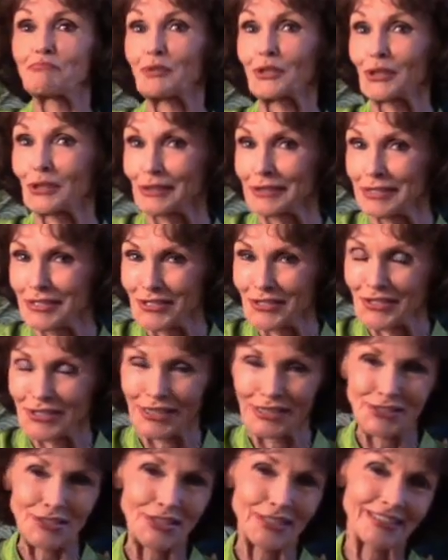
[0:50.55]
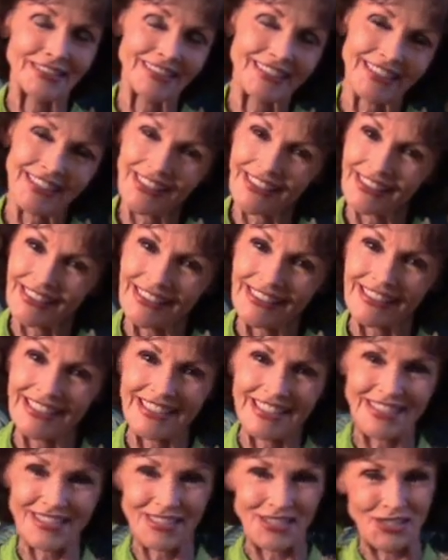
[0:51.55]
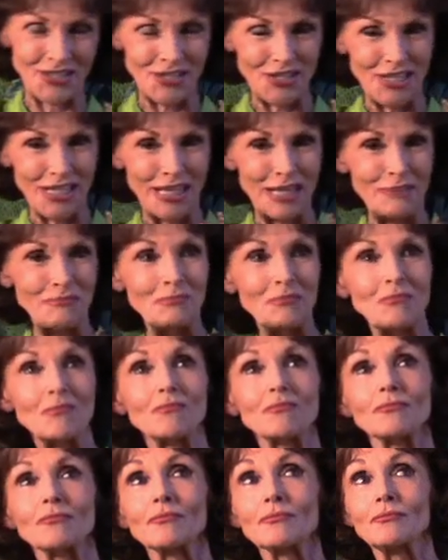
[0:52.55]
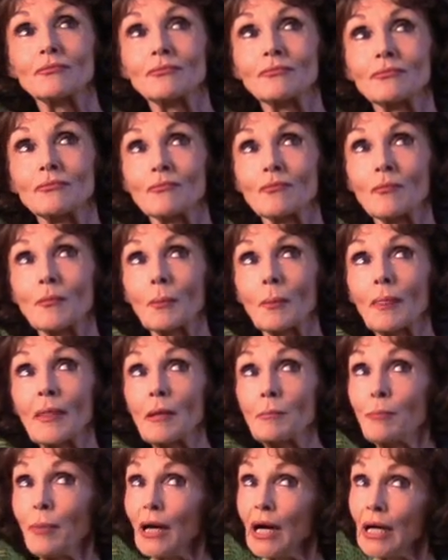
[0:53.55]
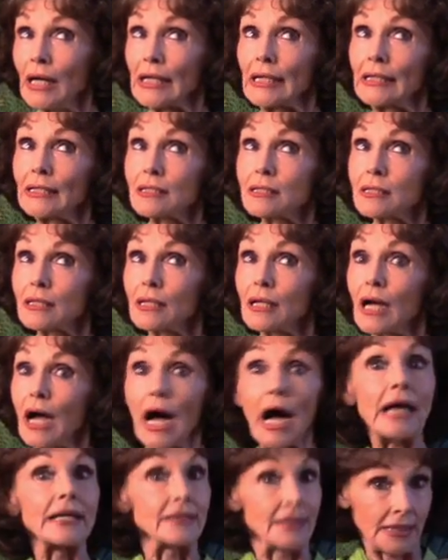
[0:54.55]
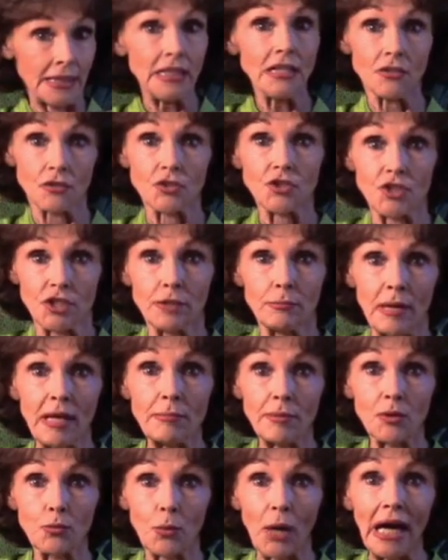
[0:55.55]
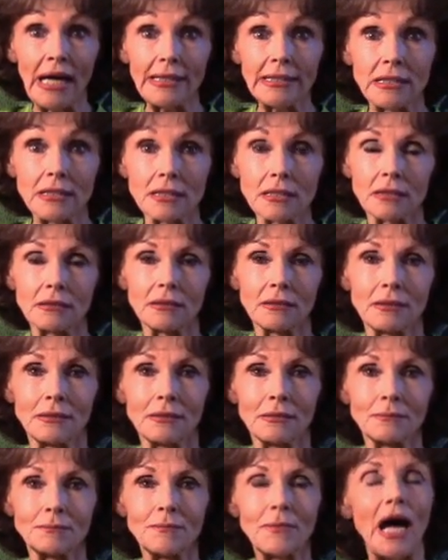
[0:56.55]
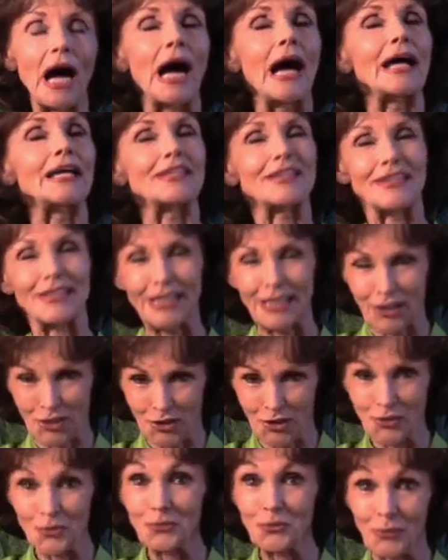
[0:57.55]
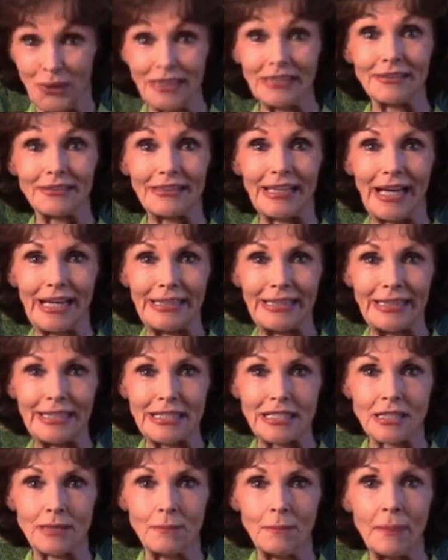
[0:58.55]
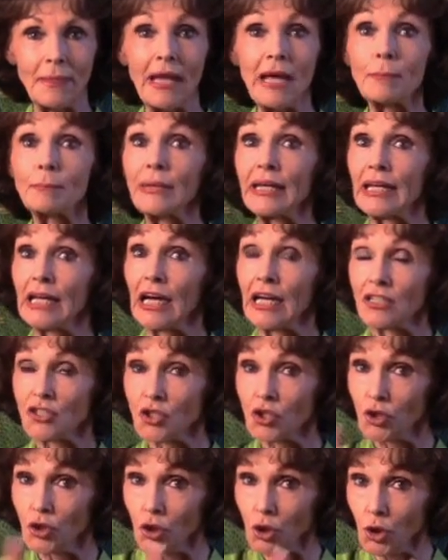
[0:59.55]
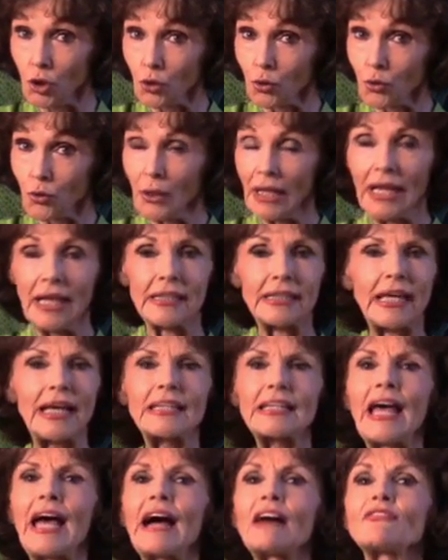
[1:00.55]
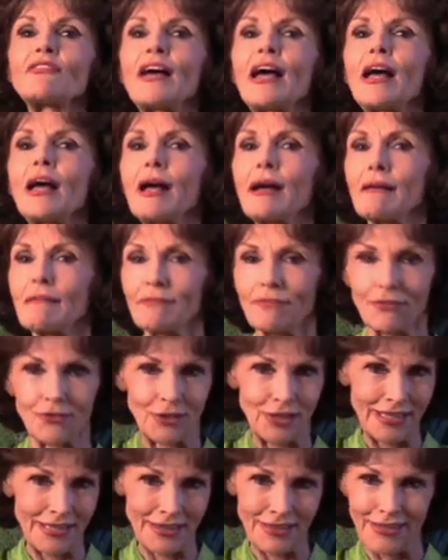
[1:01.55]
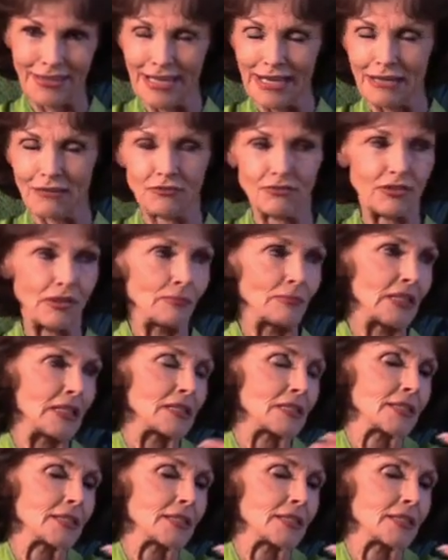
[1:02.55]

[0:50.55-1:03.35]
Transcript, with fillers: Pearl is such a card, isn't she? But I think she may be right. I think you will like it because you can have everything from the